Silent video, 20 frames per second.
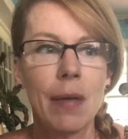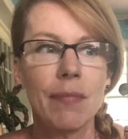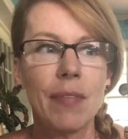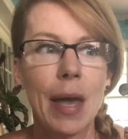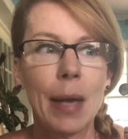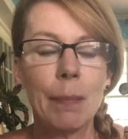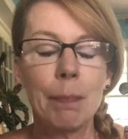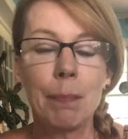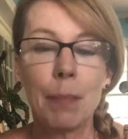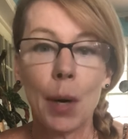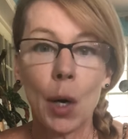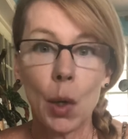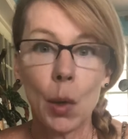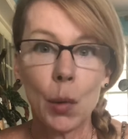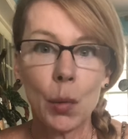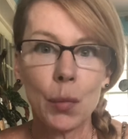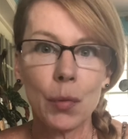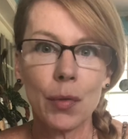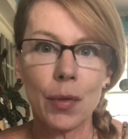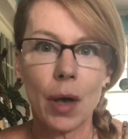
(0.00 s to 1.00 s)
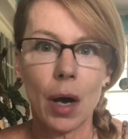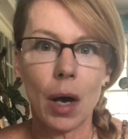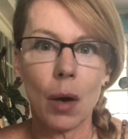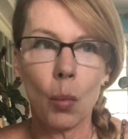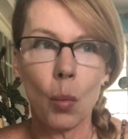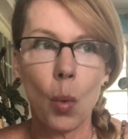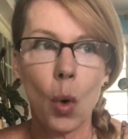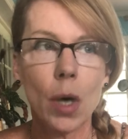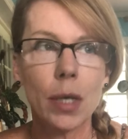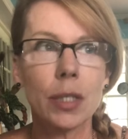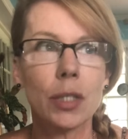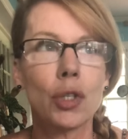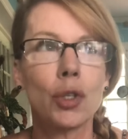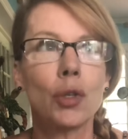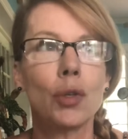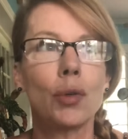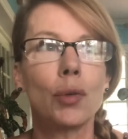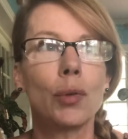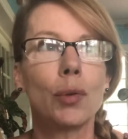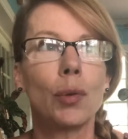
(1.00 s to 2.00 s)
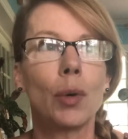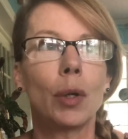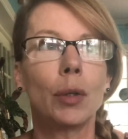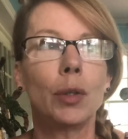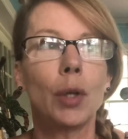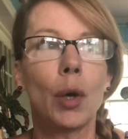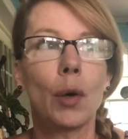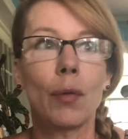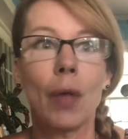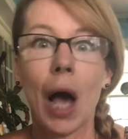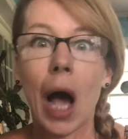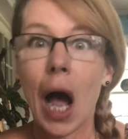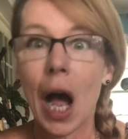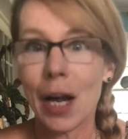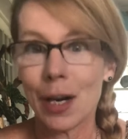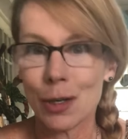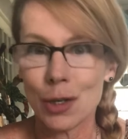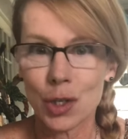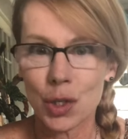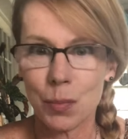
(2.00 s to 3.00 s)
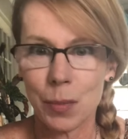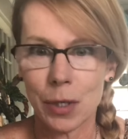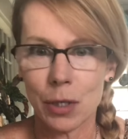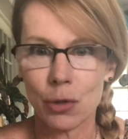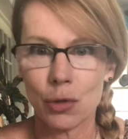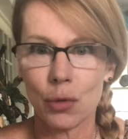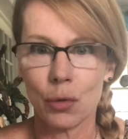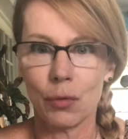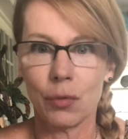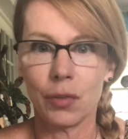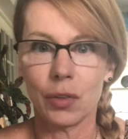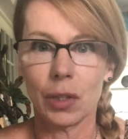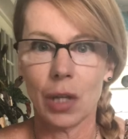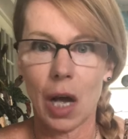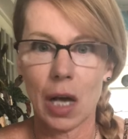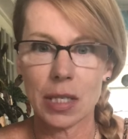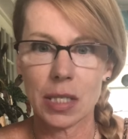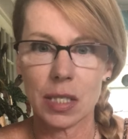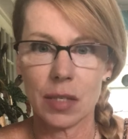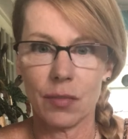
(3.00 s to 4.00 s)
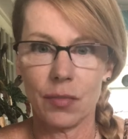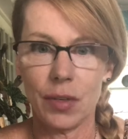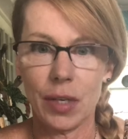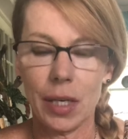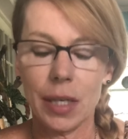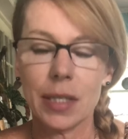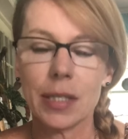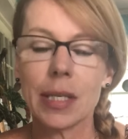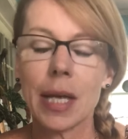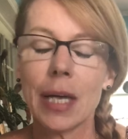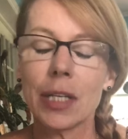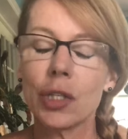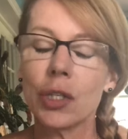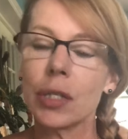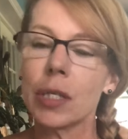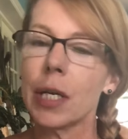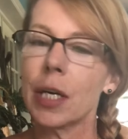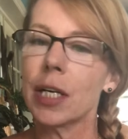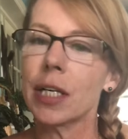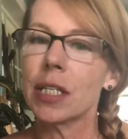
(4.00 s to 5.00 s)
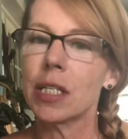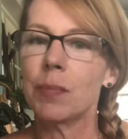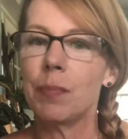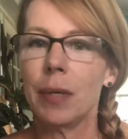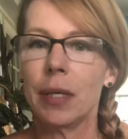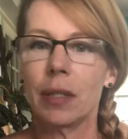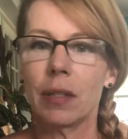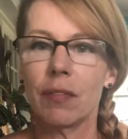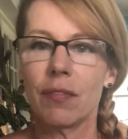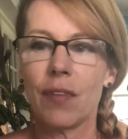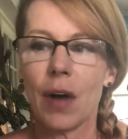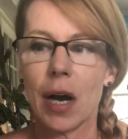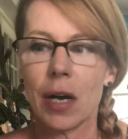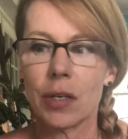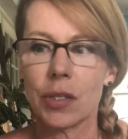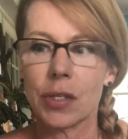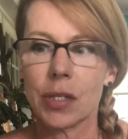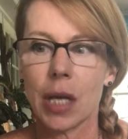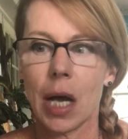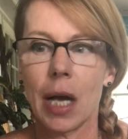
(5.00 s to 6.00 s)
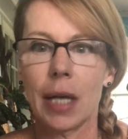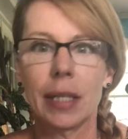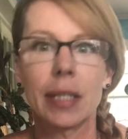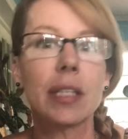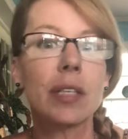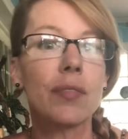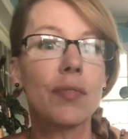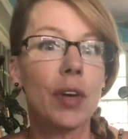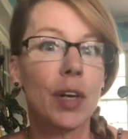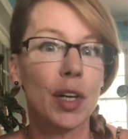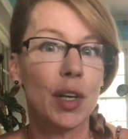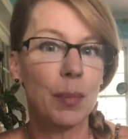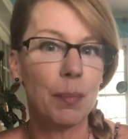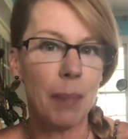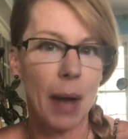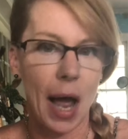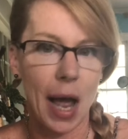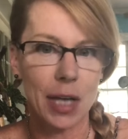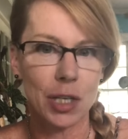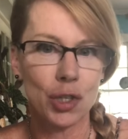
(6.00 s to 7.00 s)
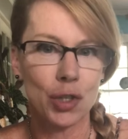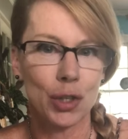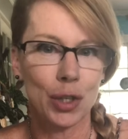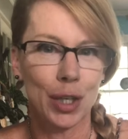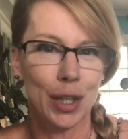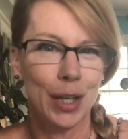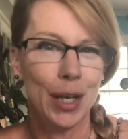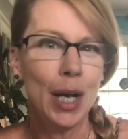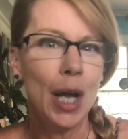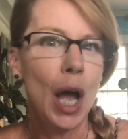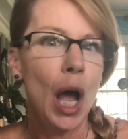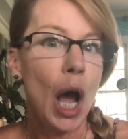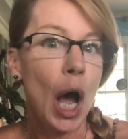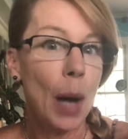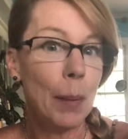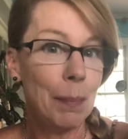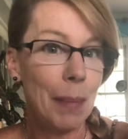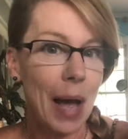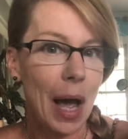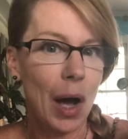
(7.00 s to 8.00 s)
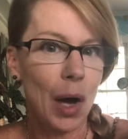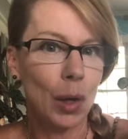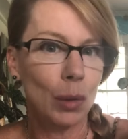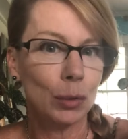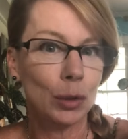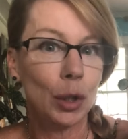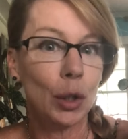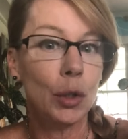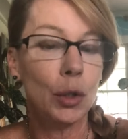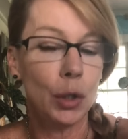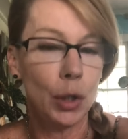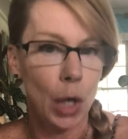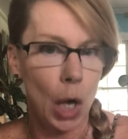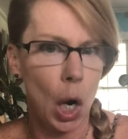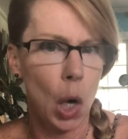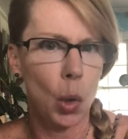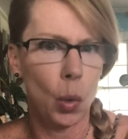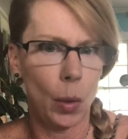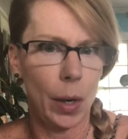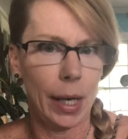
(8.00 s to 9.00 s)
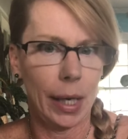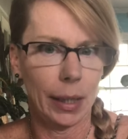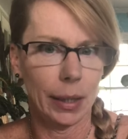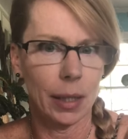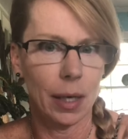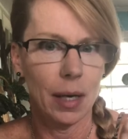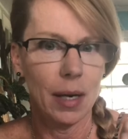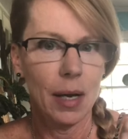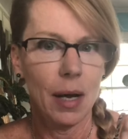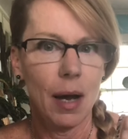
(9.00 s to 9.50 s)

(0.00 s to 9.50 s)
They both want to know the higher spiritual philosophy. Sagittarius, being a fire sign, is very passionate about knowing